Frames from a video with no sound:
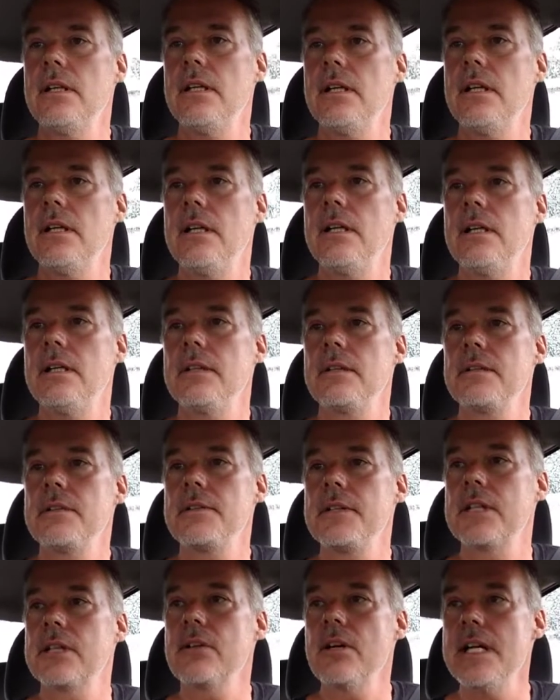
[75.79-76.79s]
uh,
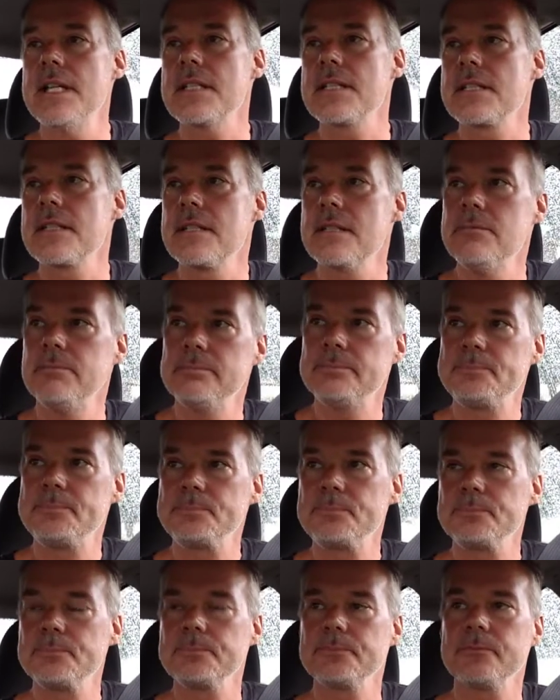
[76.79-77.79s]
the Christ
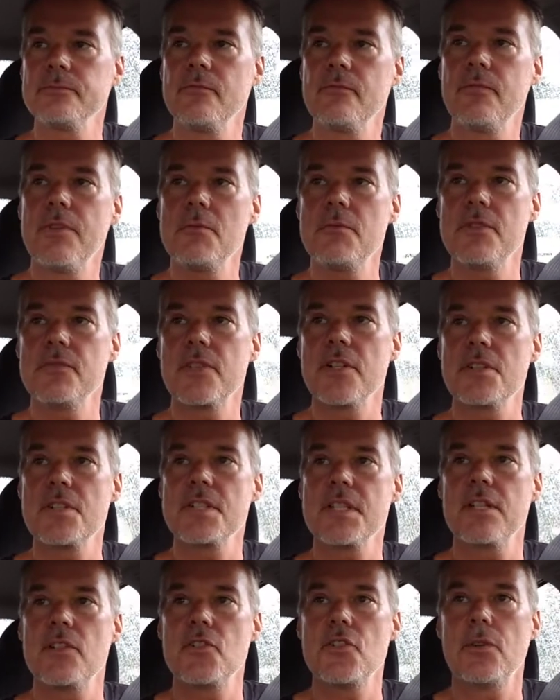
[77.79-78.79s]
from the
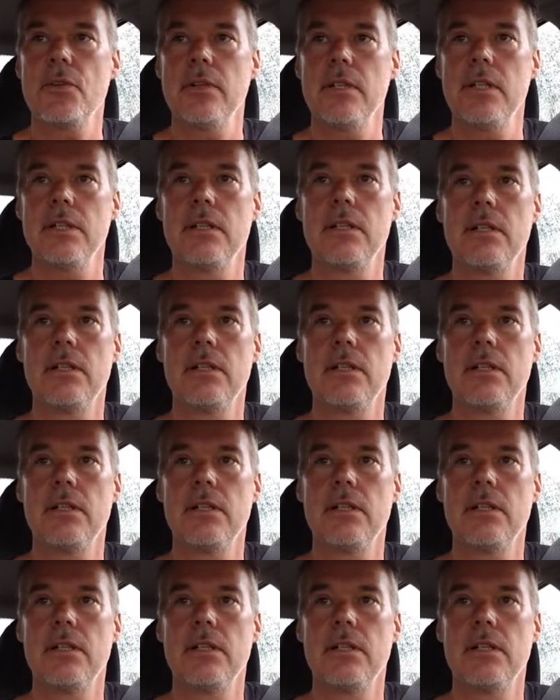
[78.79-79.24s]
first century.